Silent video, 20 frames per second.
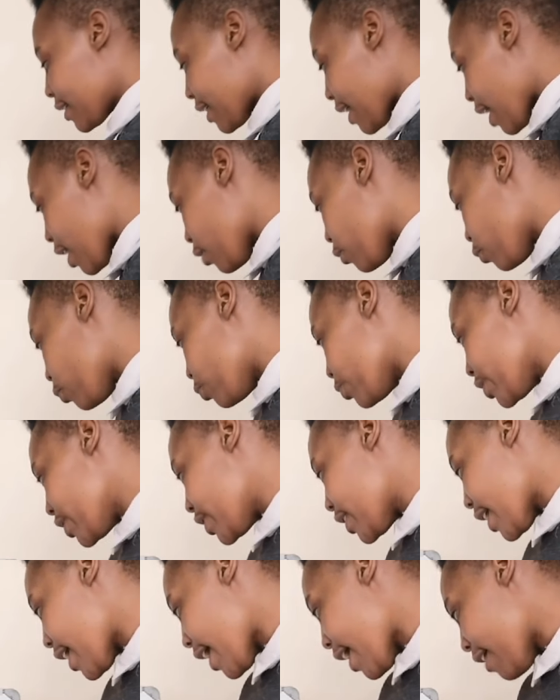Now
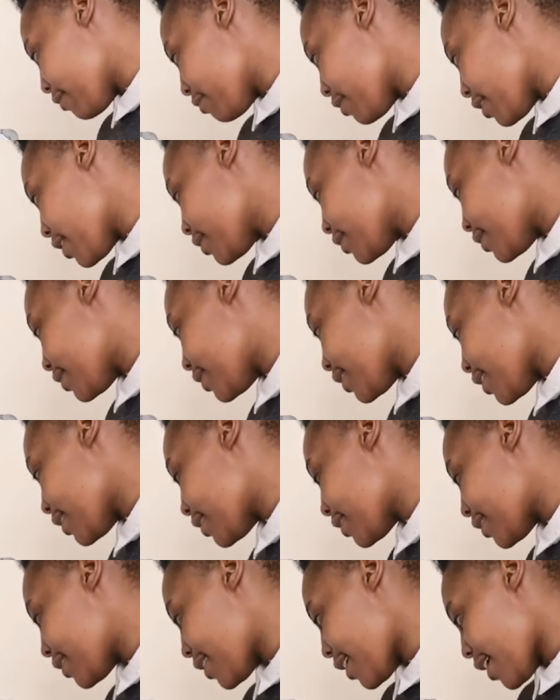we have
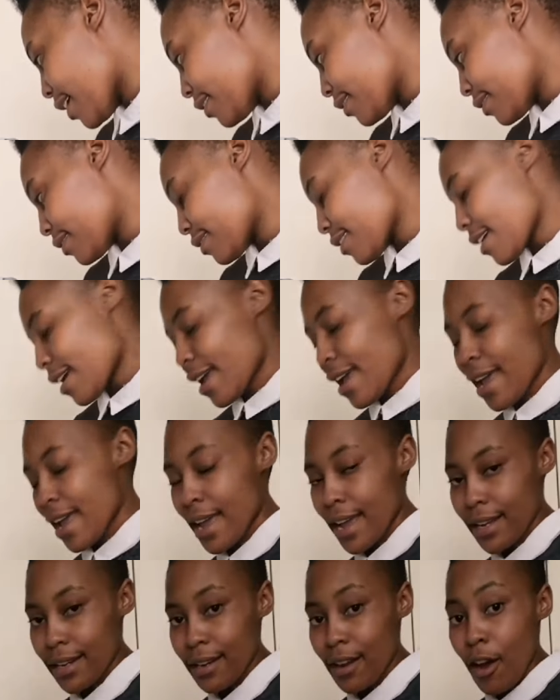6 tens,
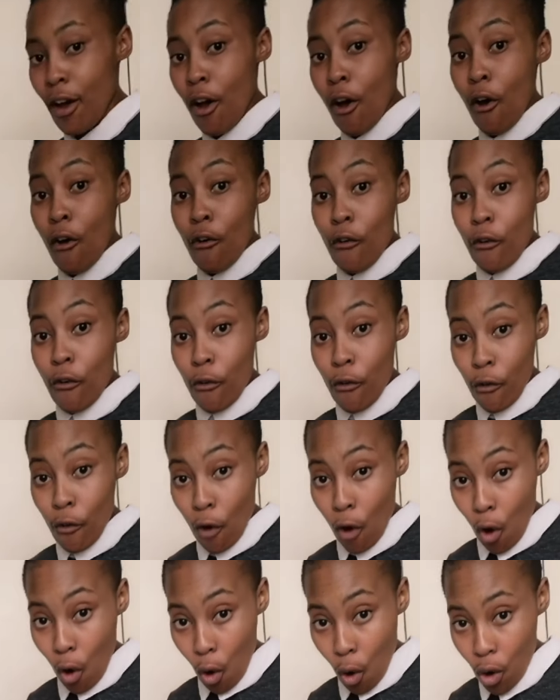add
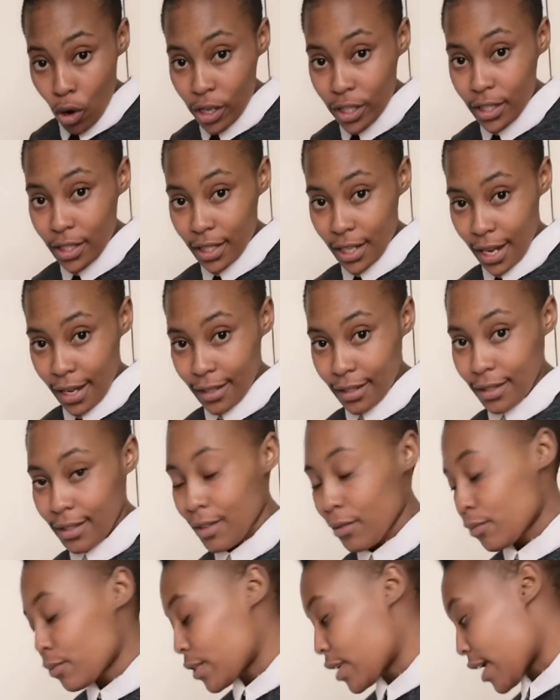4
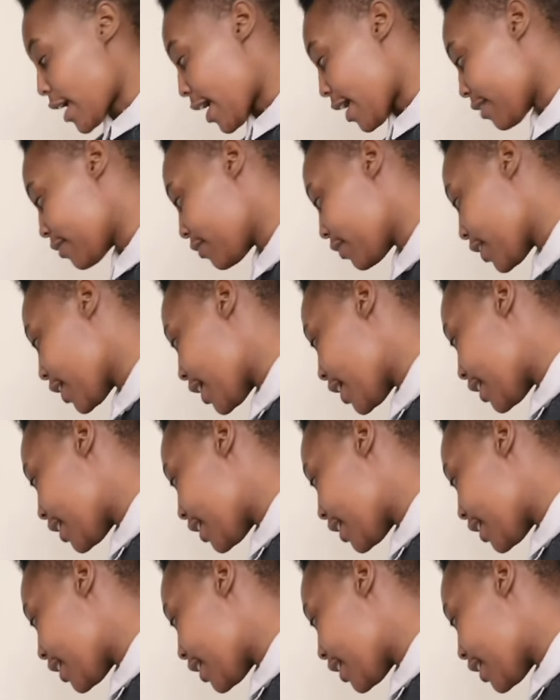tens. We have